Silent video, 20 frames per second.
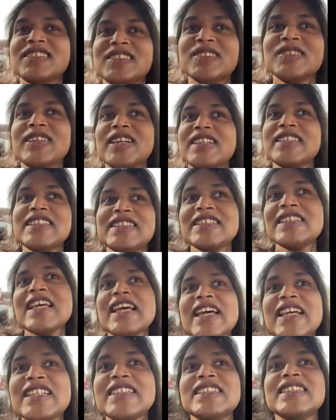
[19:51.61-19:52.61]
To
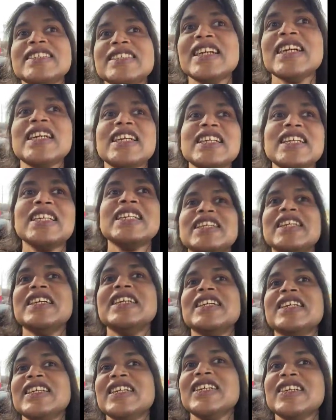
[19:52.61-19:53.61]
exercise, I can
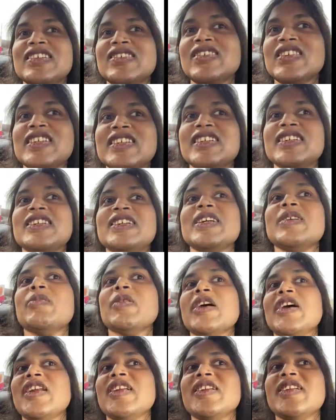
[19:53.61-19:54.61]
feel good
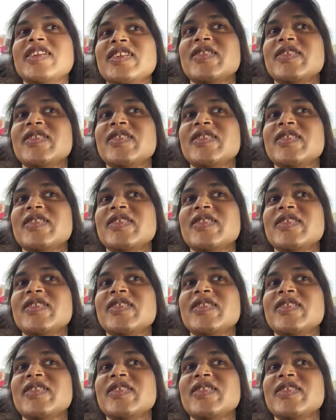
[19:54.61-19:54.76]
about